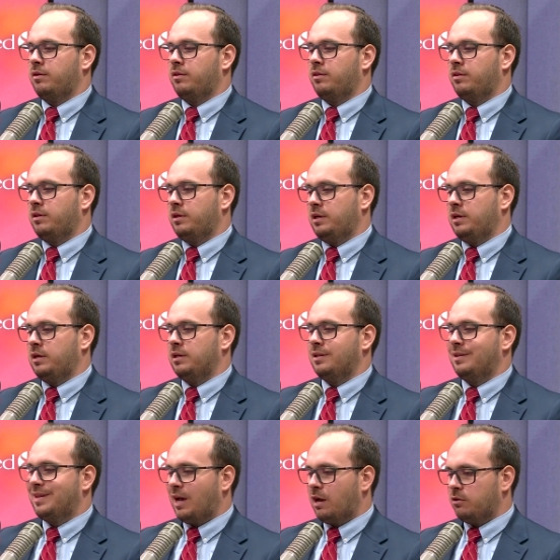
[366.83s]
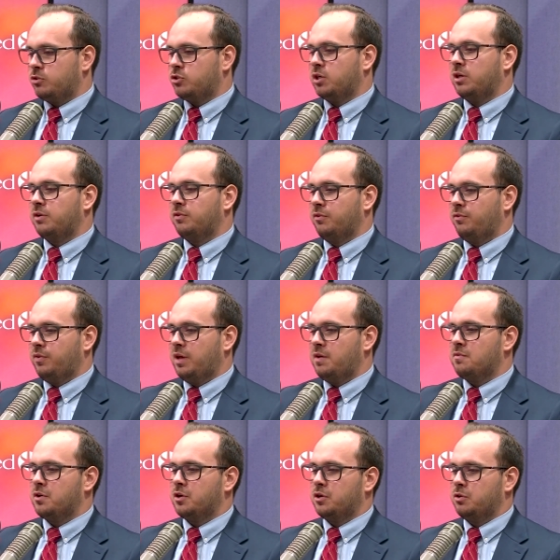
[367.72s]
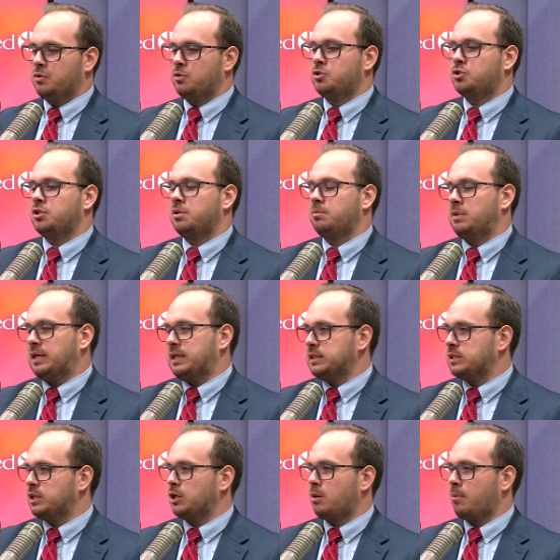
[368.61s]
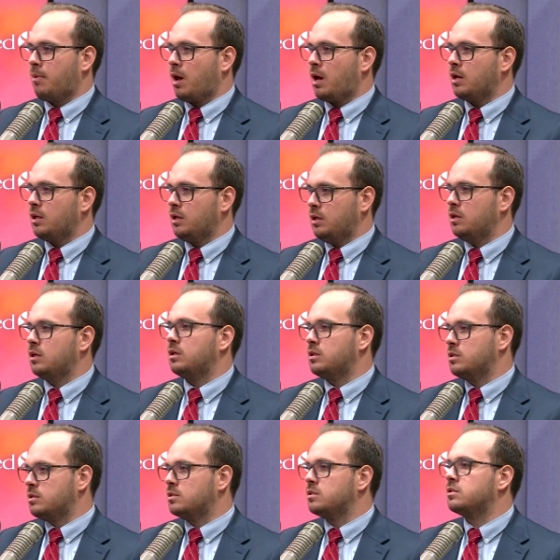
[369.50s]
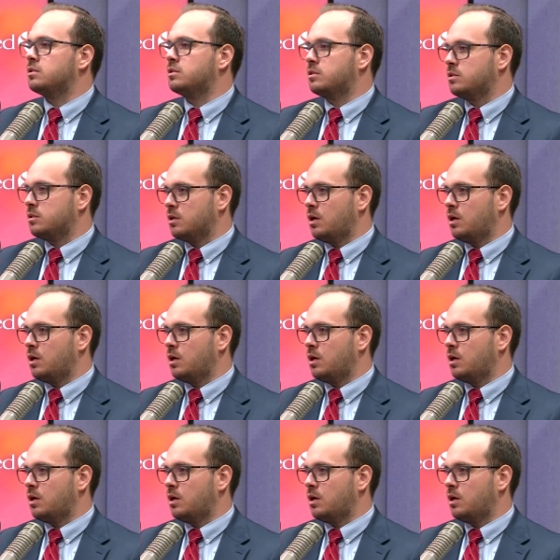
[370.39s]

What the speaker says: The downtrend of the fever usually means that your body is